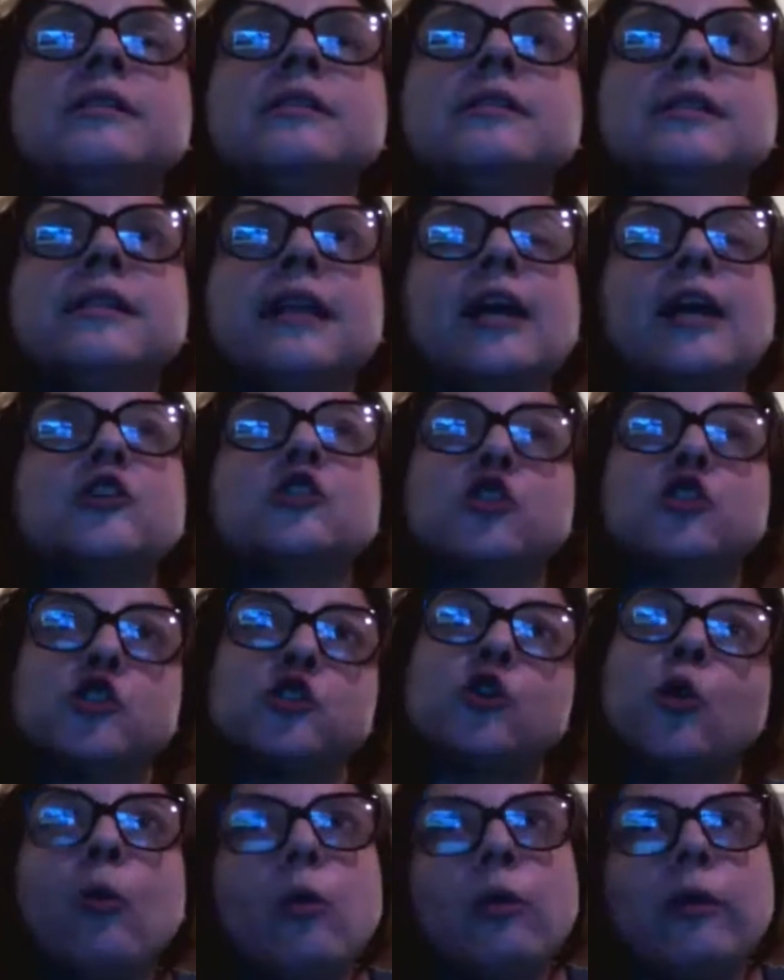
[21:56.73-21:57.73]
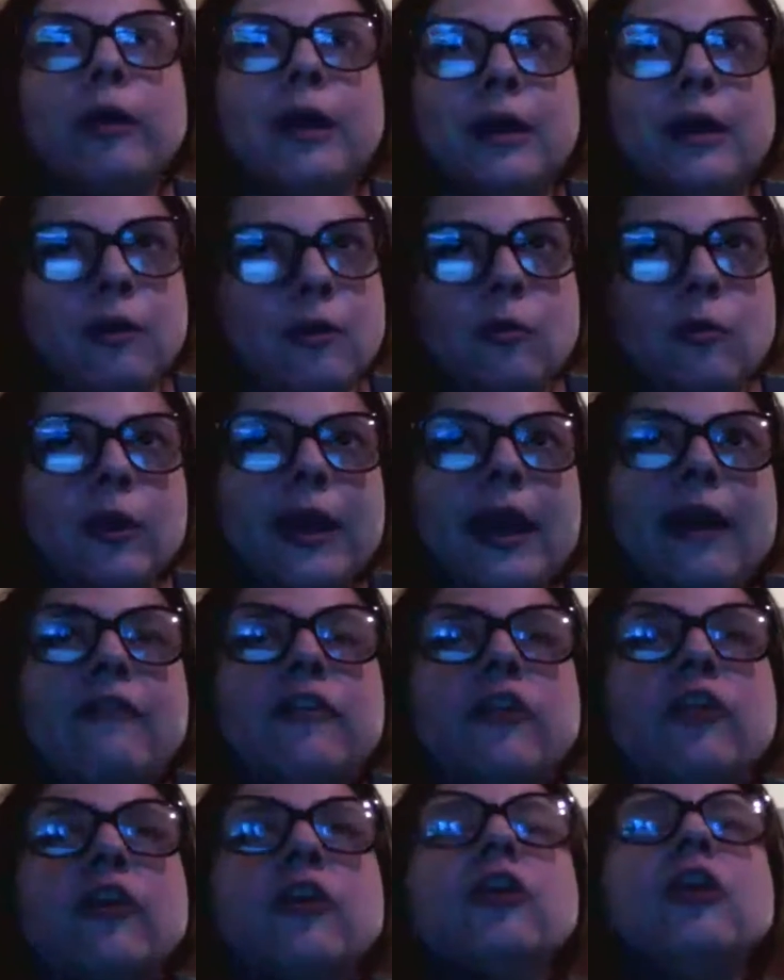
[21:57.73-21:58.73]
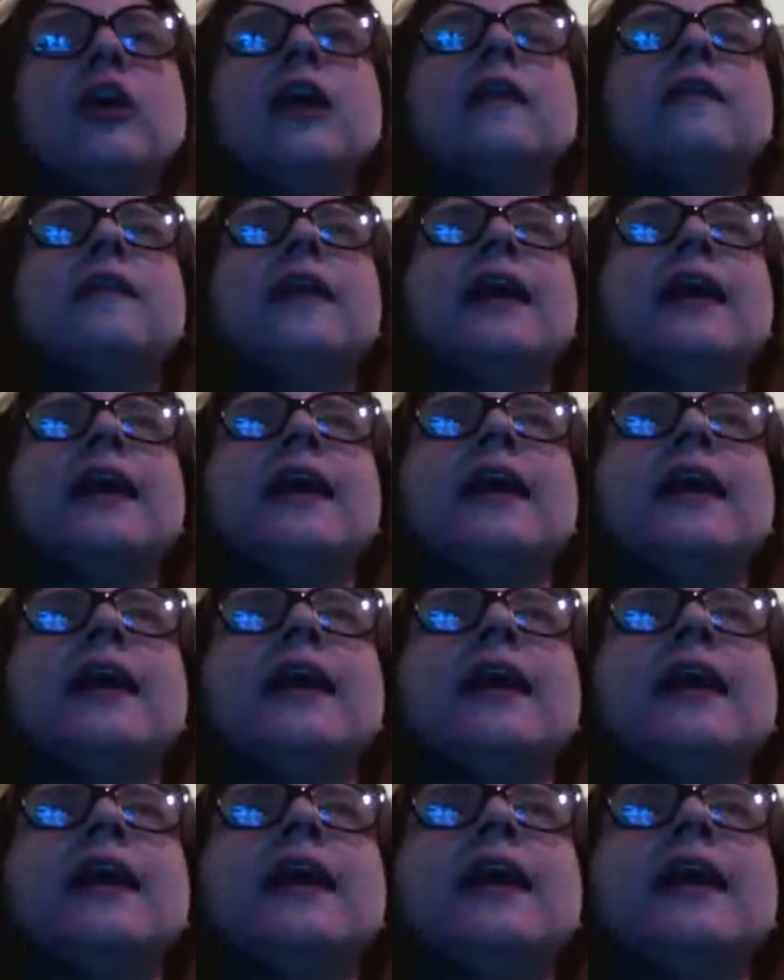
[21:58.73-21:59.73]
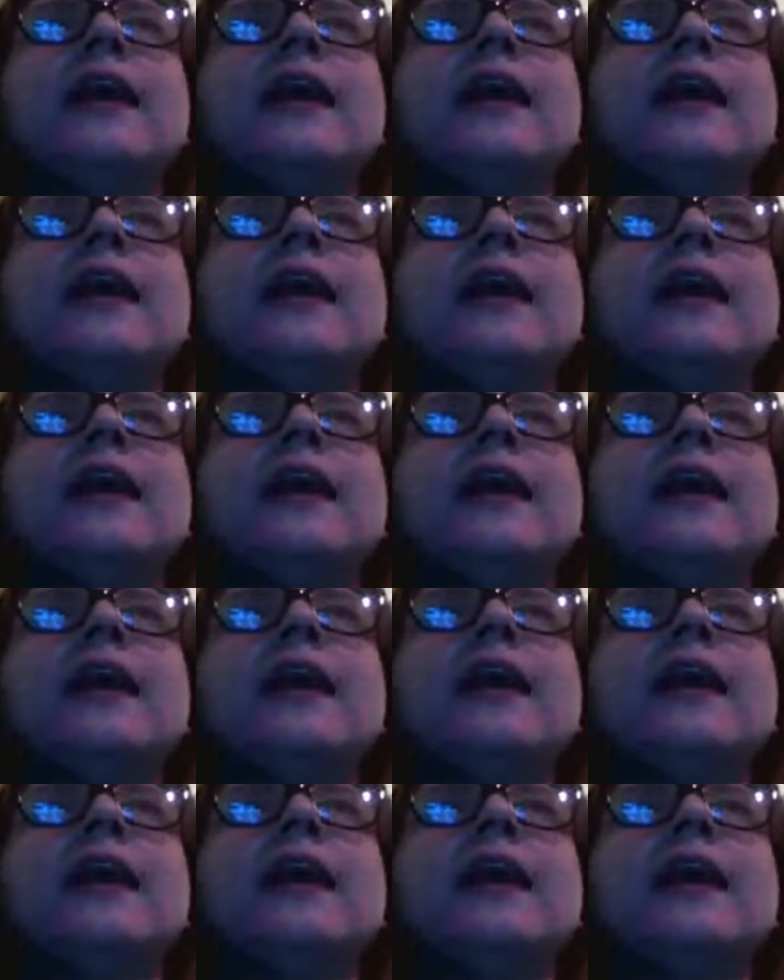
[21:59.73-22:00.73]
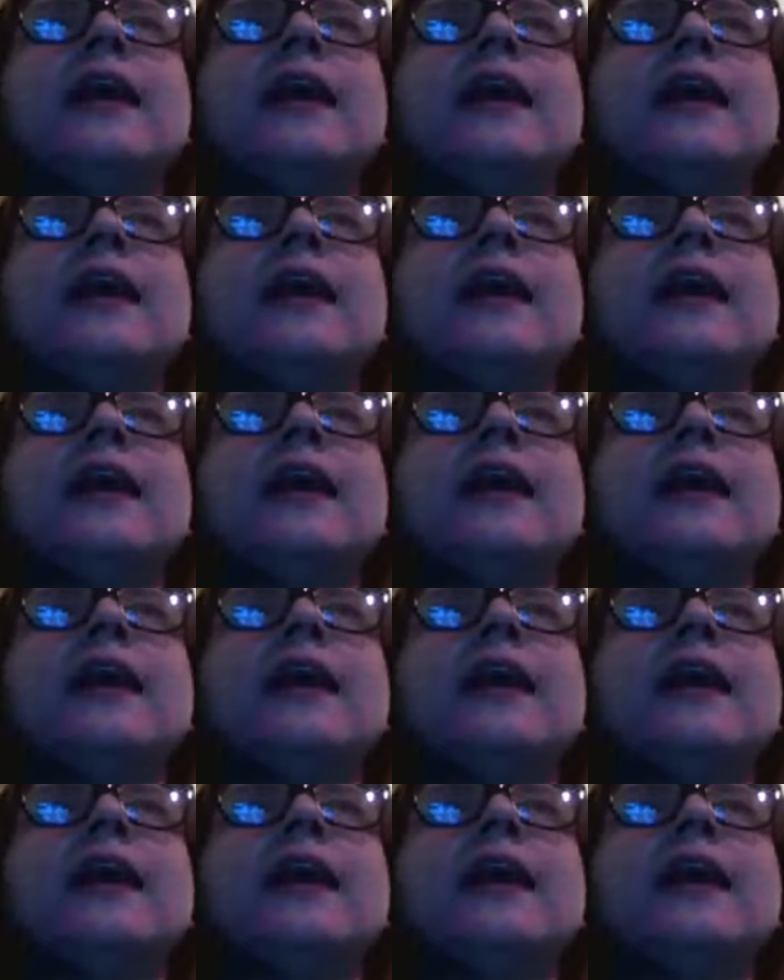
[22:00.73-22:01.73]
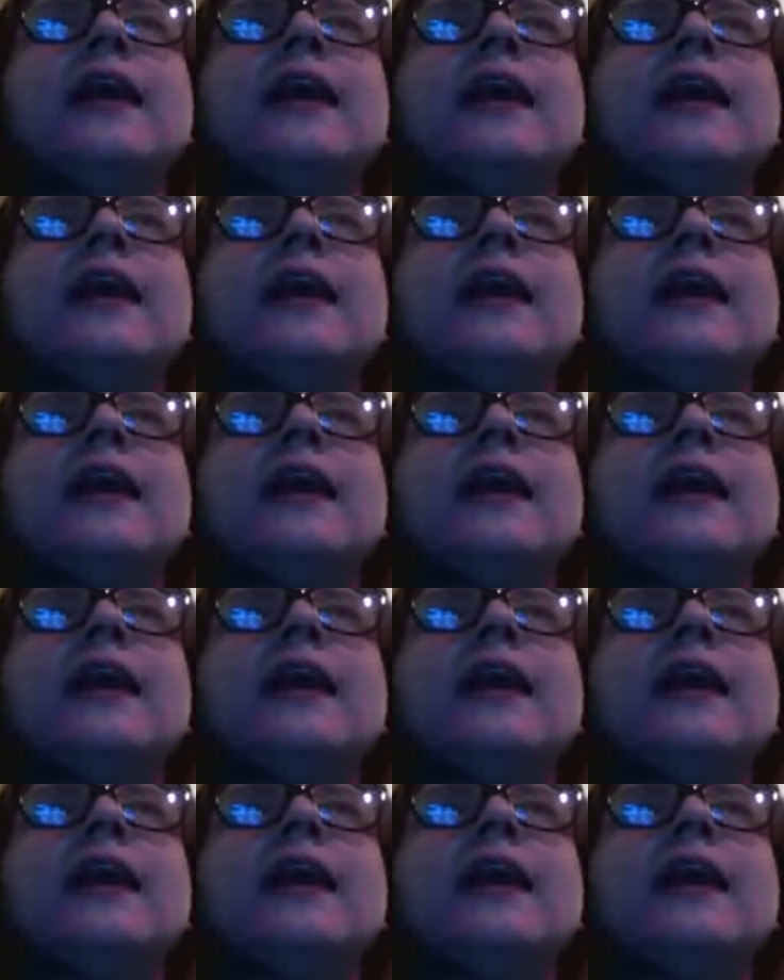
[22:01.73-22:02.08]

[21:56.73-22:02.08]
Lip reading: like story or whatever, they have to add like PC3 or